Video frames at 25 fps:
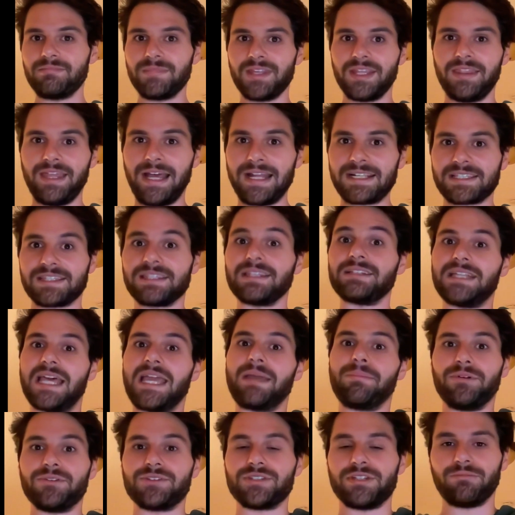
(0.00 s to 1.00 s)
That's the
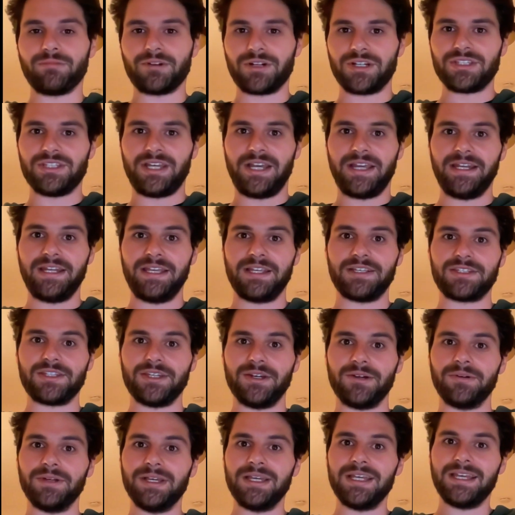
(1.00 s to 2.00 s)
labels that we're assigning.
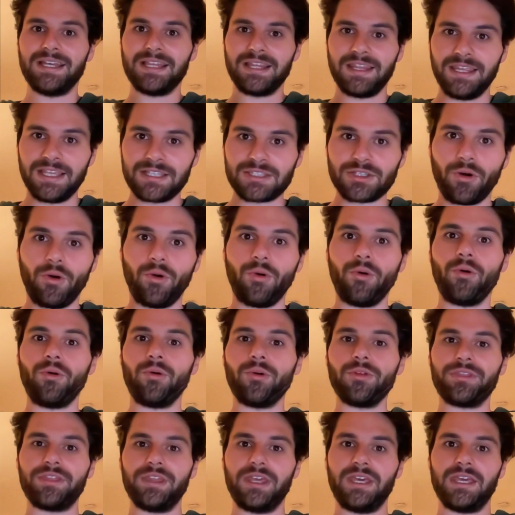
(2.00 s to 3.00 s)
So this whole
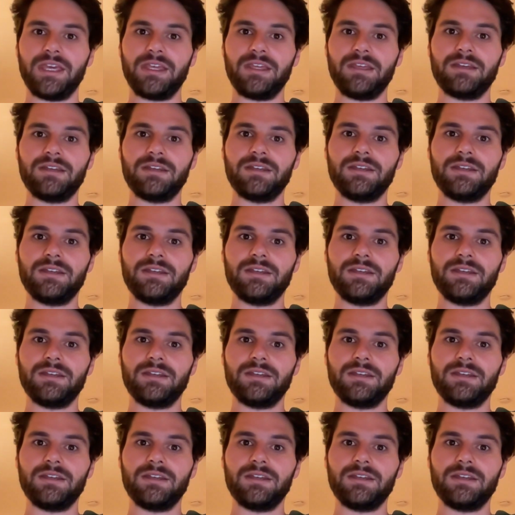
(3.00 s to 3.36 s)
thing,